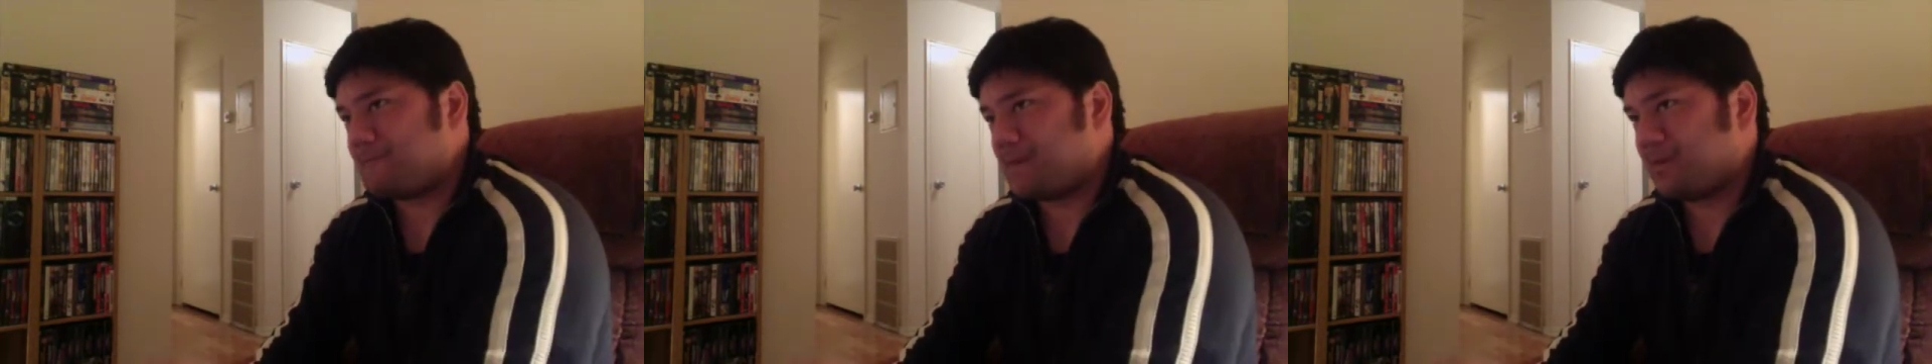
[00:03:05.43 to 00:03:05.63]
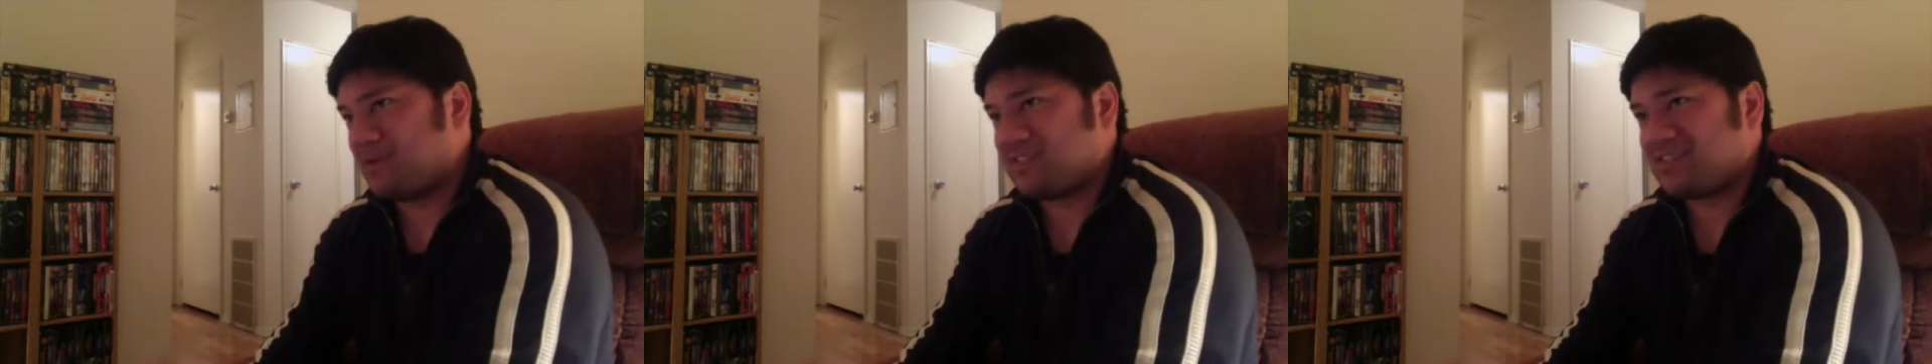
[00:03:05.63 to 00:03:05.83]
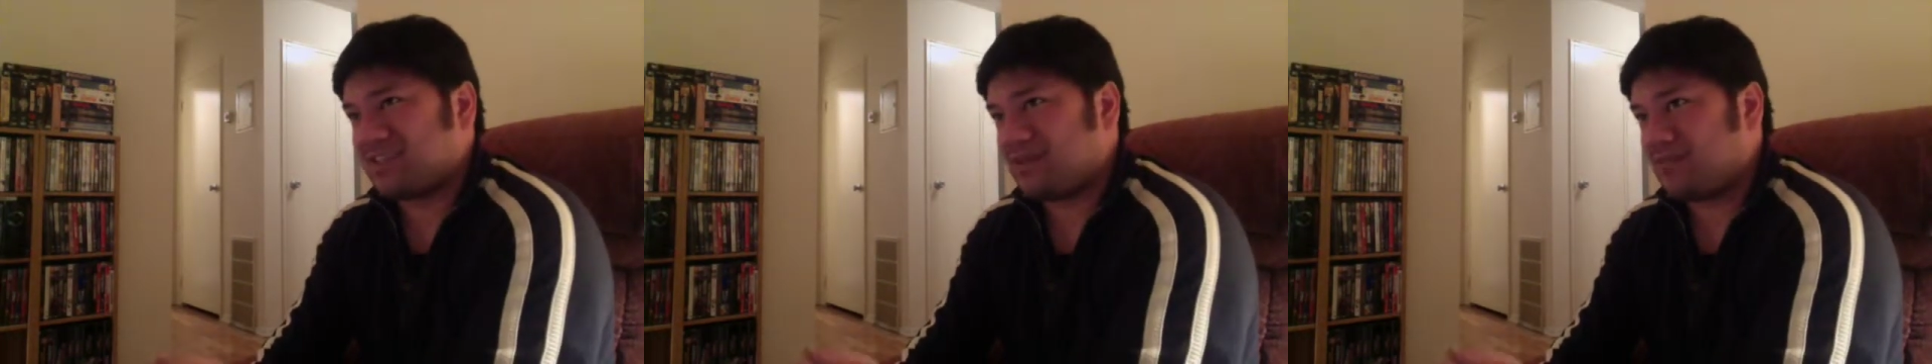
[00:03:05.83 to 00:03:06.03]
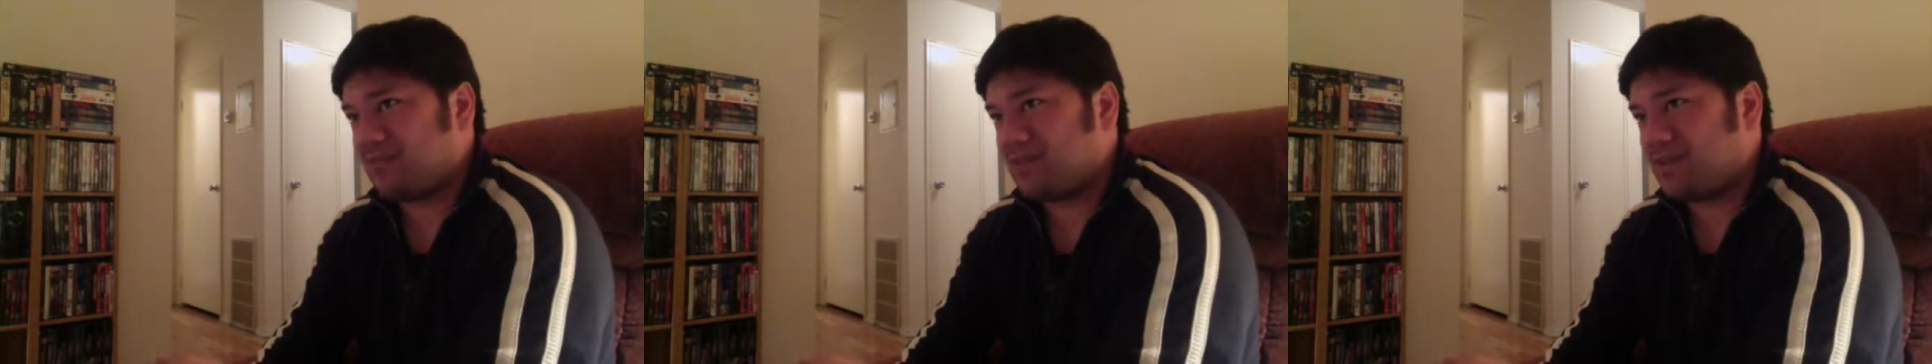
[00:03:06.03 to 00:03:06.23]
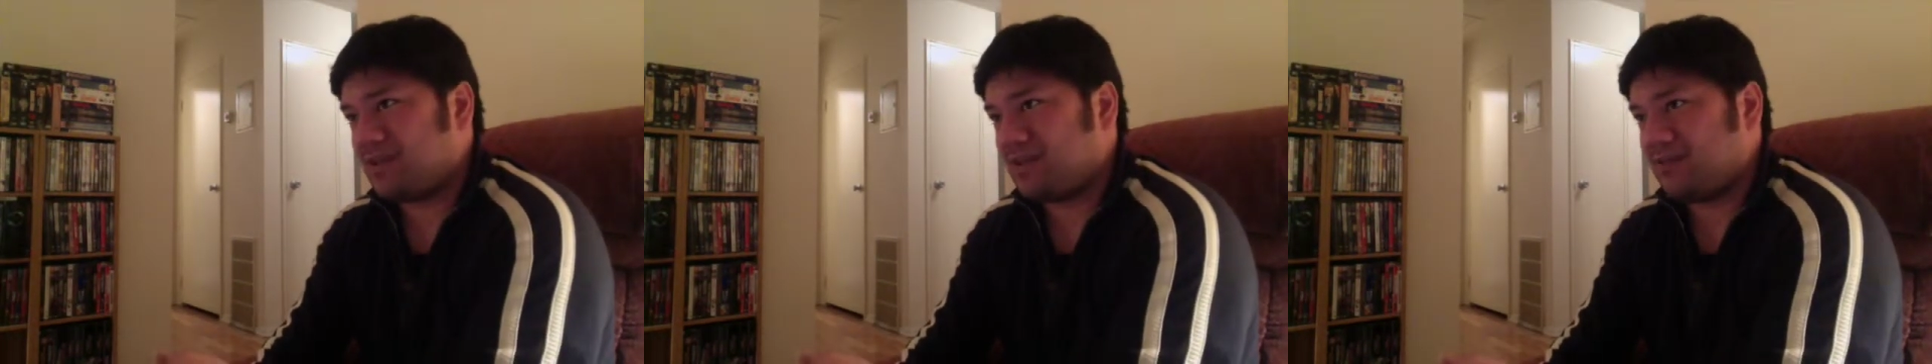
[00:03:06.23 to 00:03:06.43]
I want to say, a
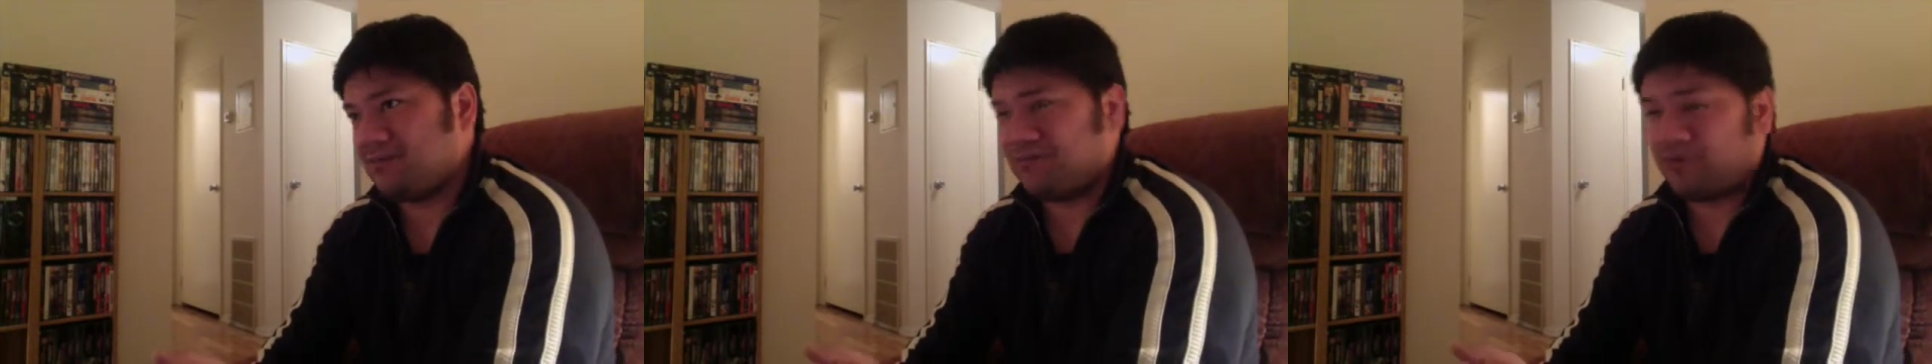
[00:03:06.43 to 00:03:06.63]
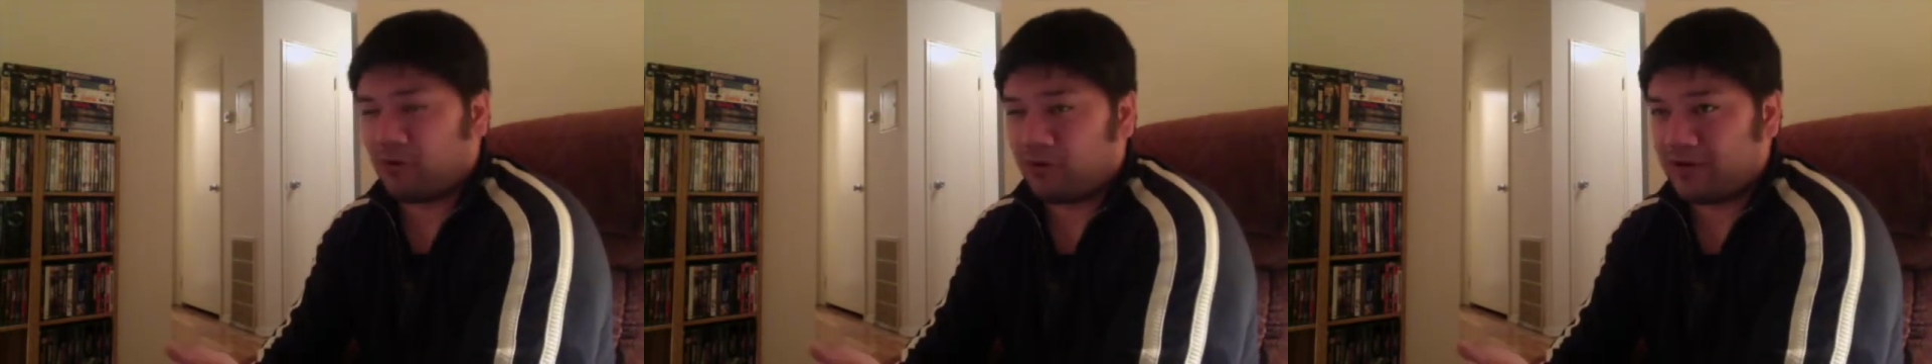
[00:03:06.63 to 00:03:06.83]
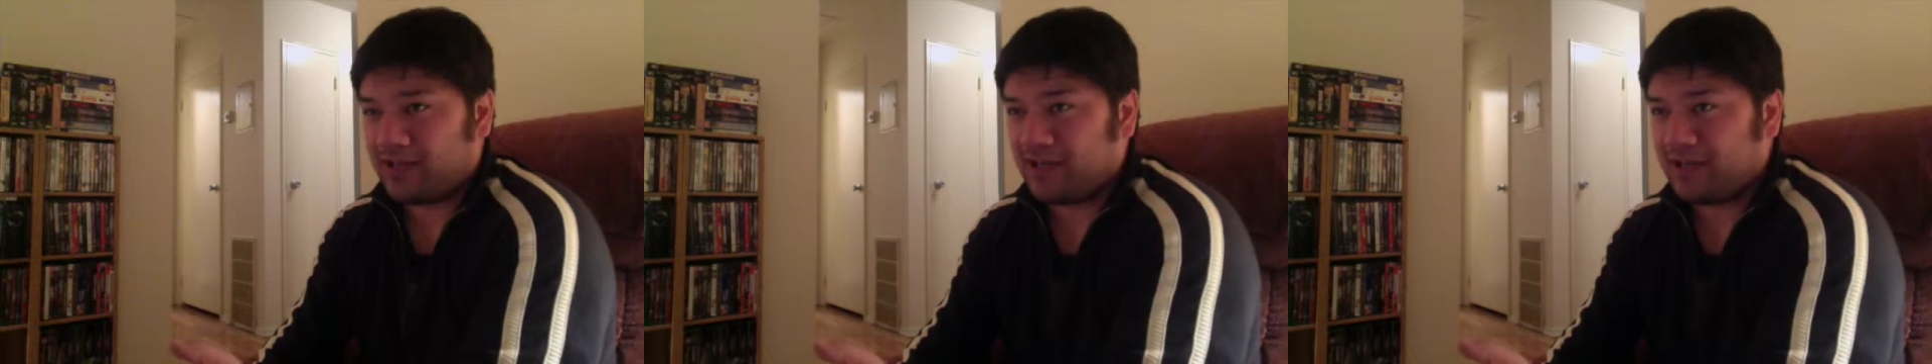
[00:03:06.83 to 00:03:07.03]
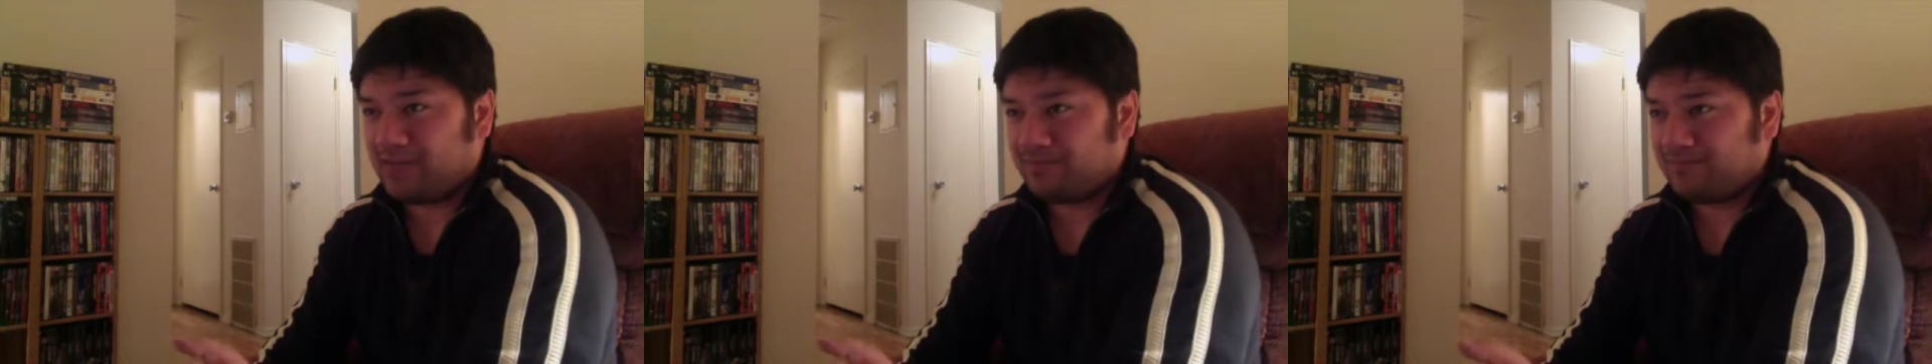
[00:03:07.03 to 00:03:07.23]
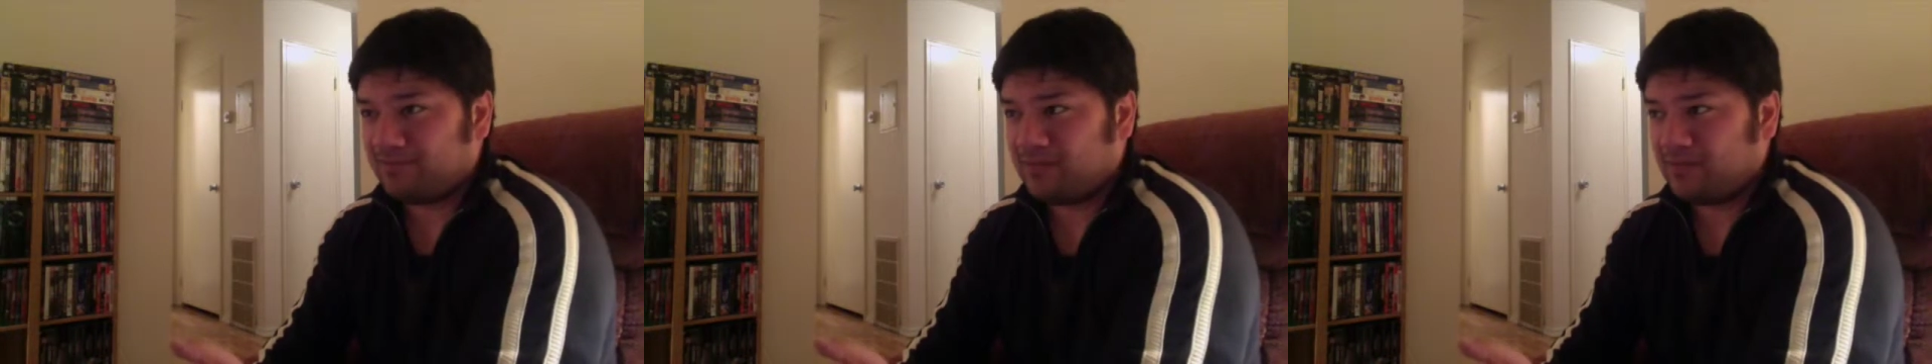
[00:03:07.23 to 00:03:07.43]
minute and 40